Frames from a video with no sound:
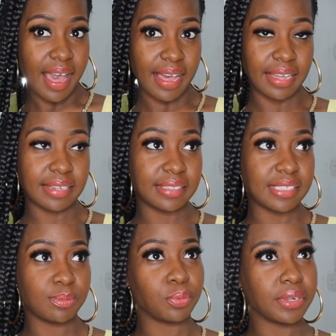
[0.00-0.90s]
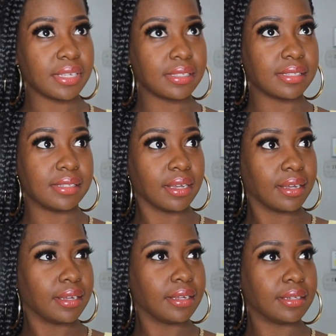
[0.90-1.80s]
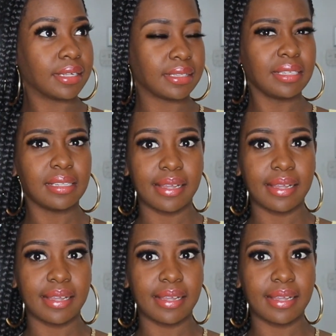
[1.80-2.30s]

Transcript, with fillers: I got these braids done I think